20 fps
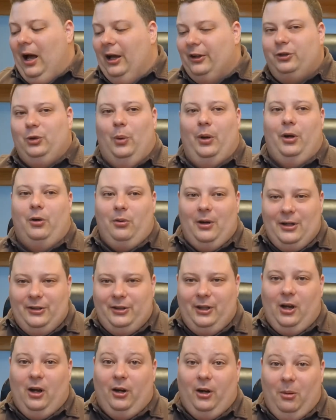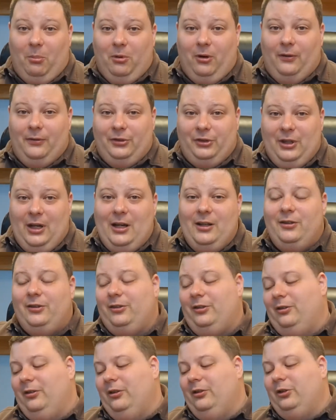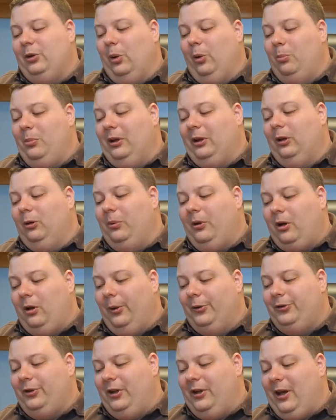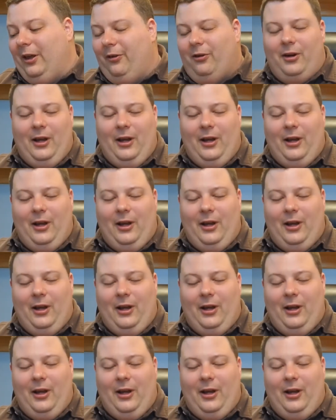So increasing our number of seats, so it'd be a little bit closer together.